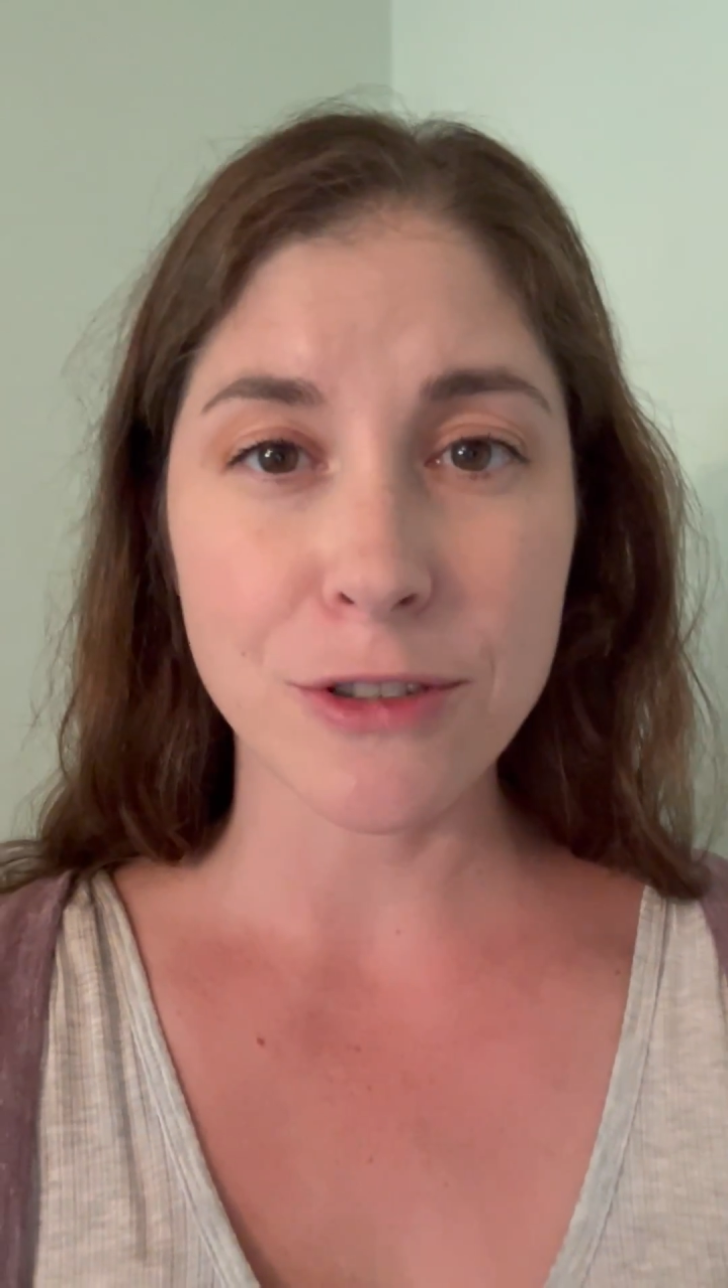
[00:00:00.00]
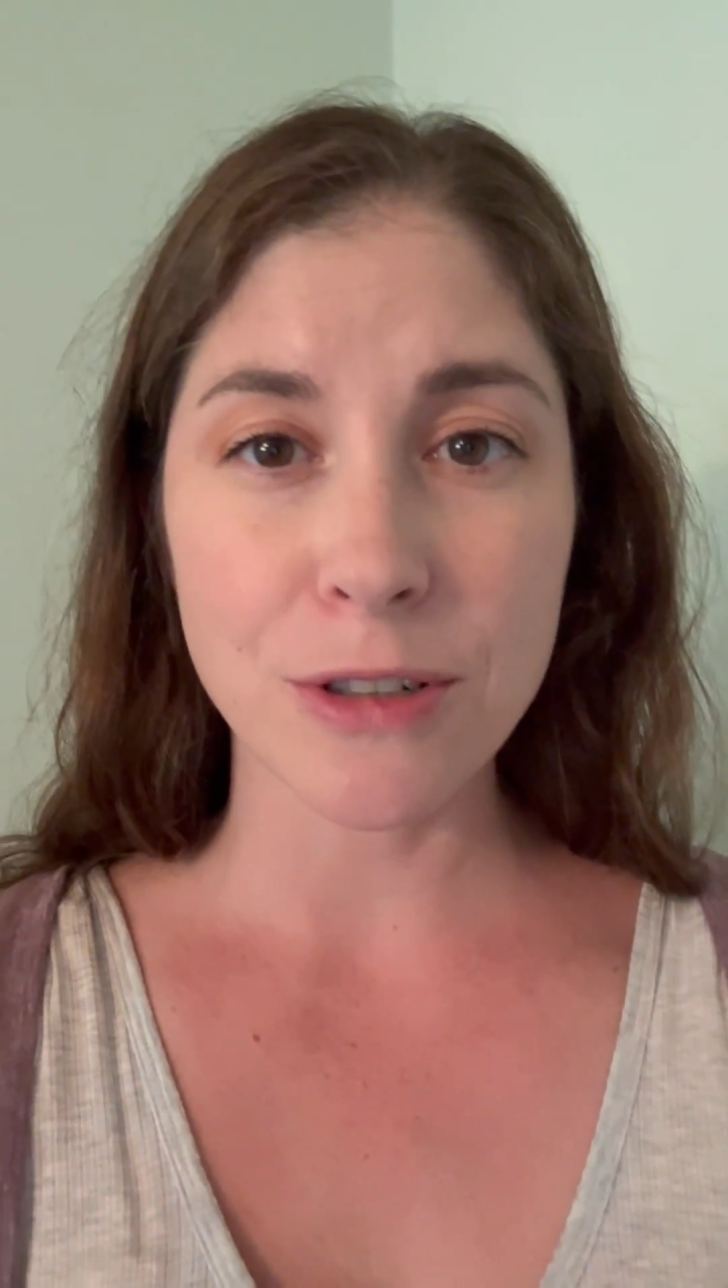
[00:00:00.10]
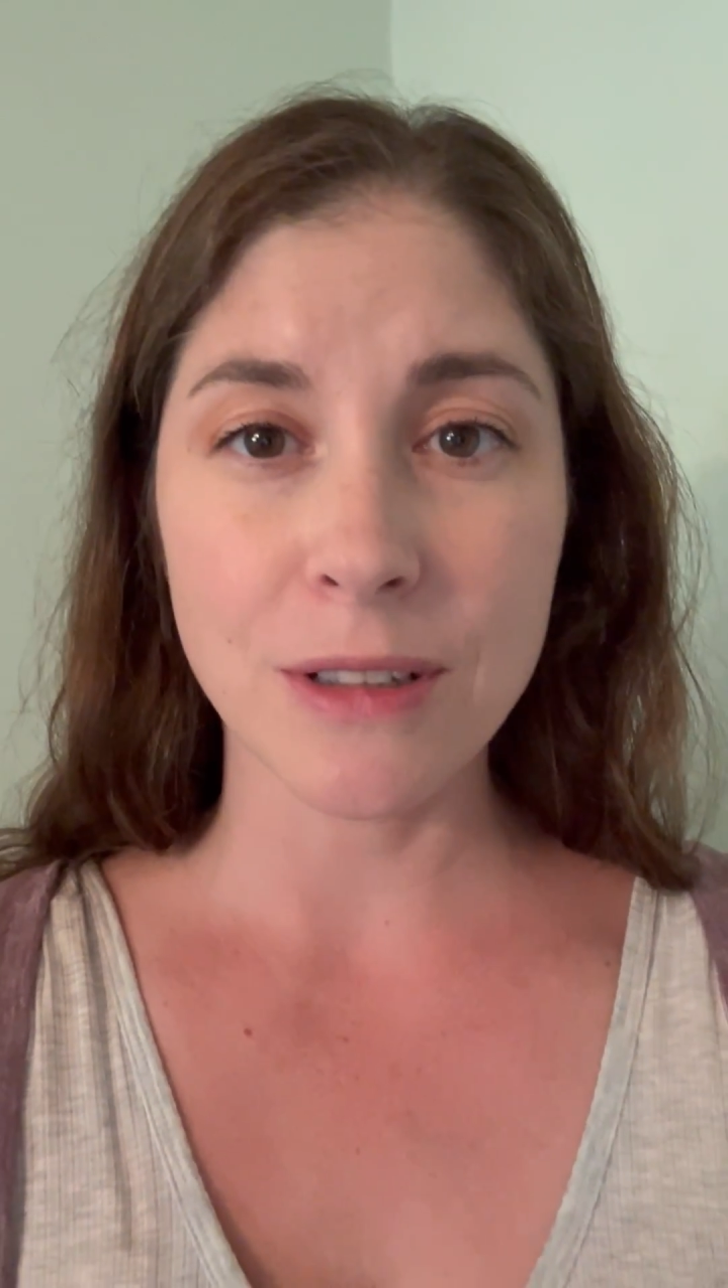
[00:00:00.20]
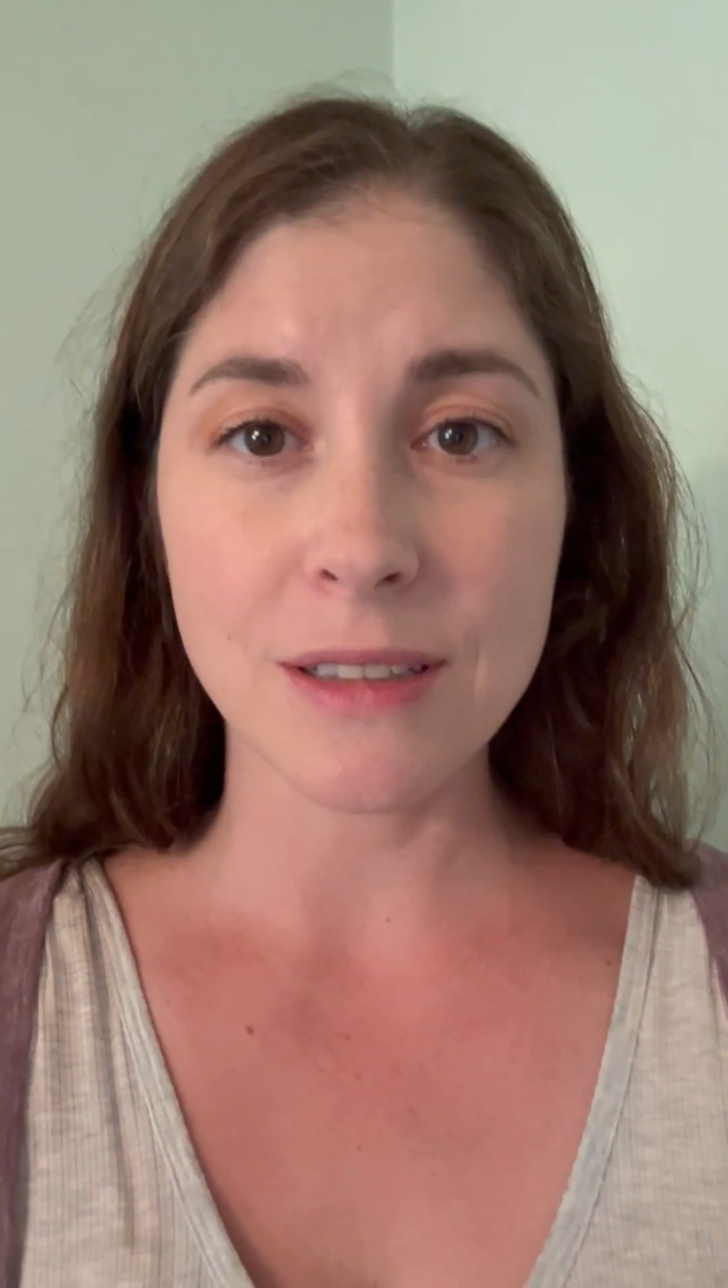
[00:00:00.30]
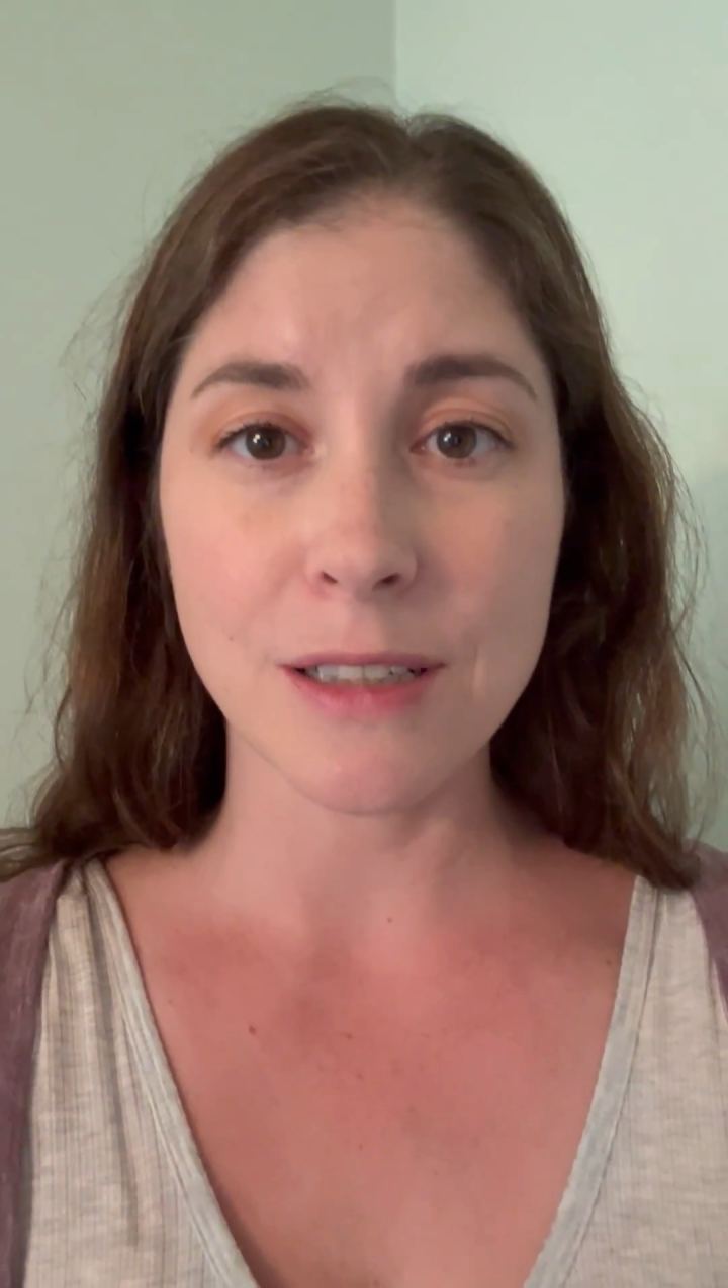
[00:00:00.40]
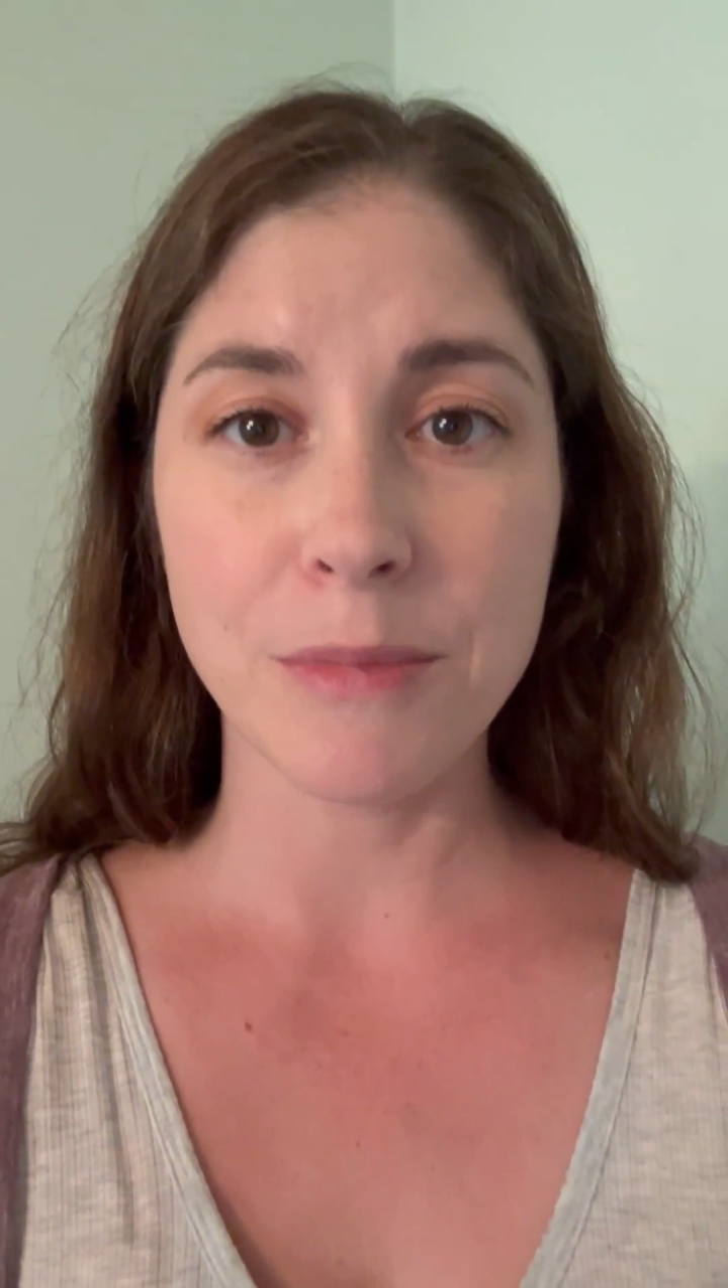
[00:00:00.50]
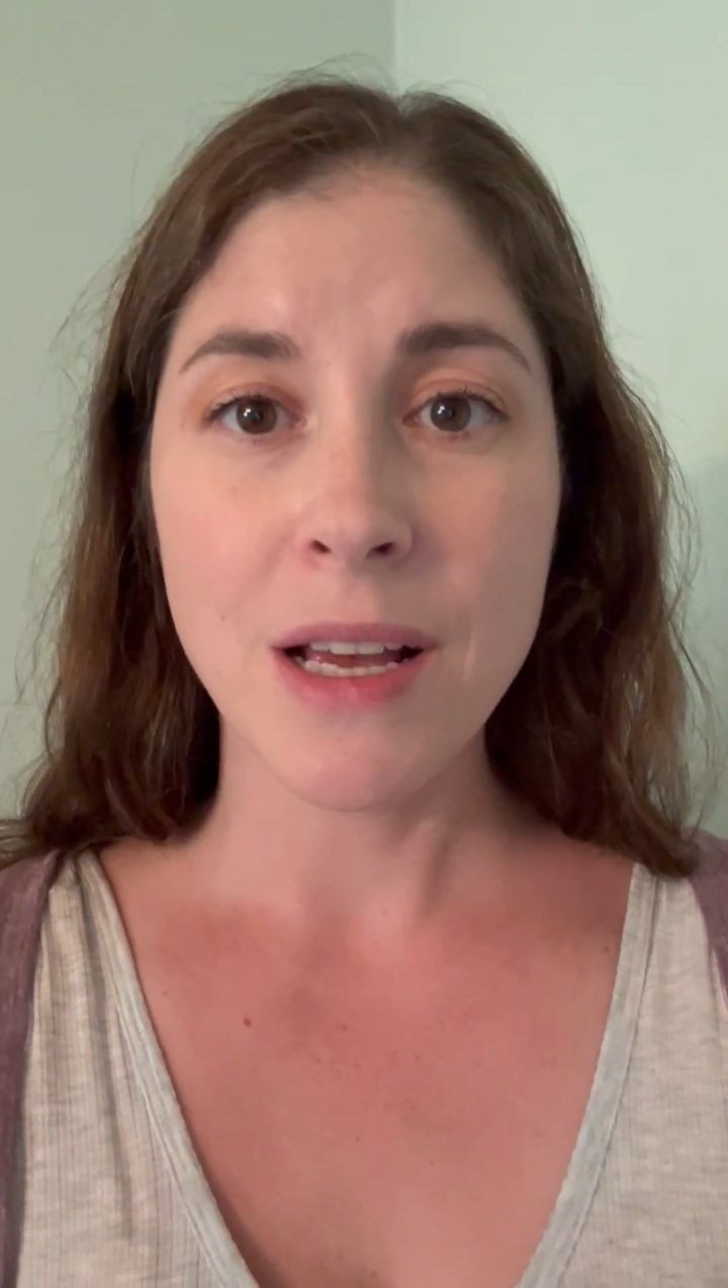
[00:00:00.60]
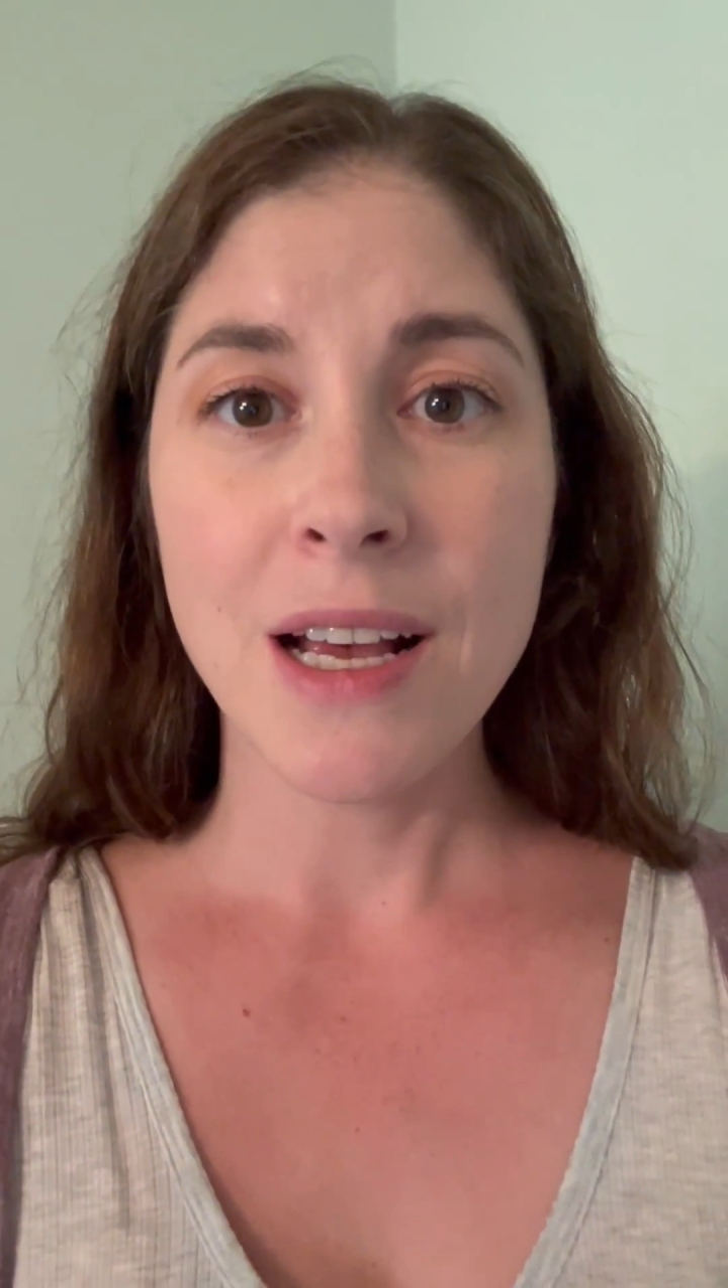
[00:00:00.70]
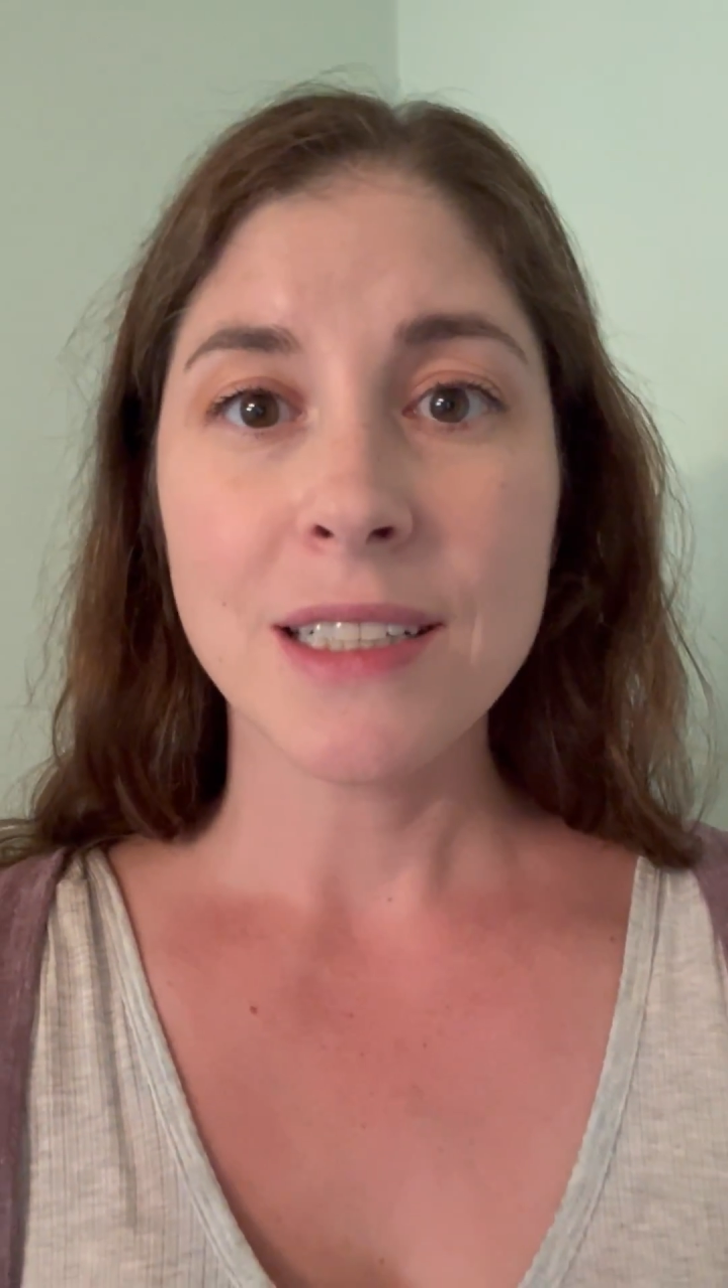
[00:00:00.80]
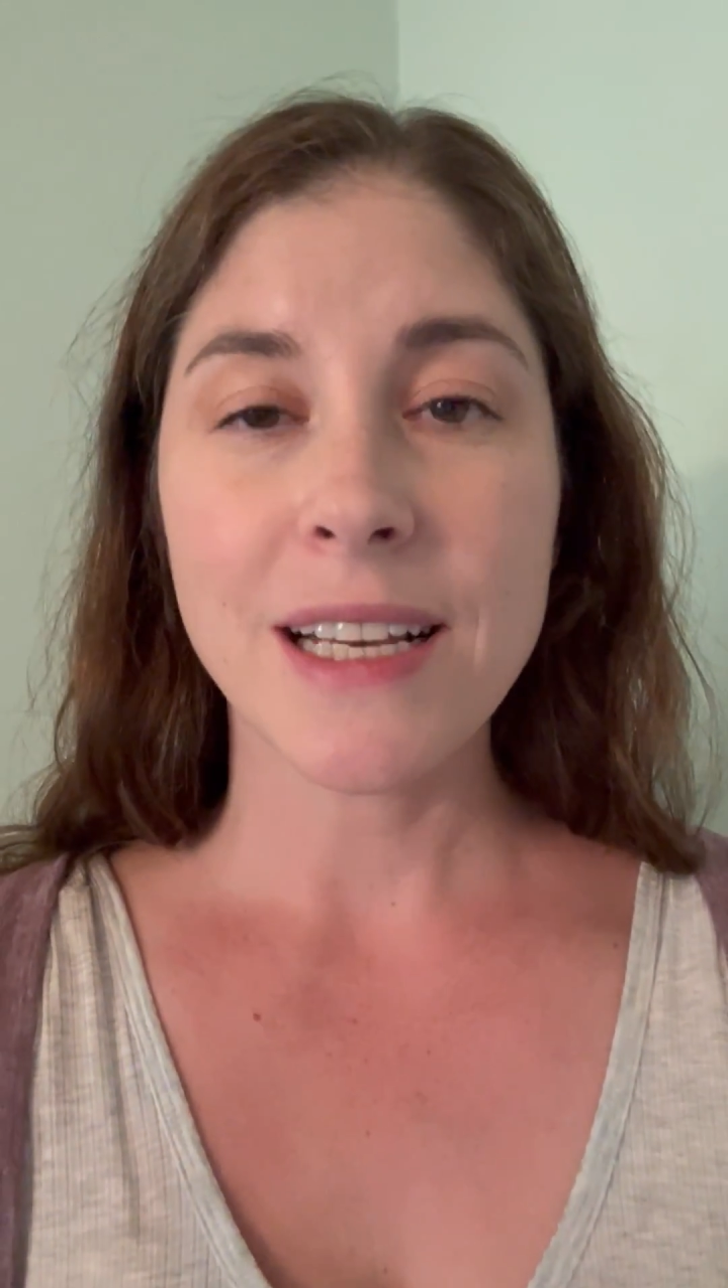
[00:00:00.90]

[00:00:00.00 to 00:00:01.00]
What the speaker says: journalism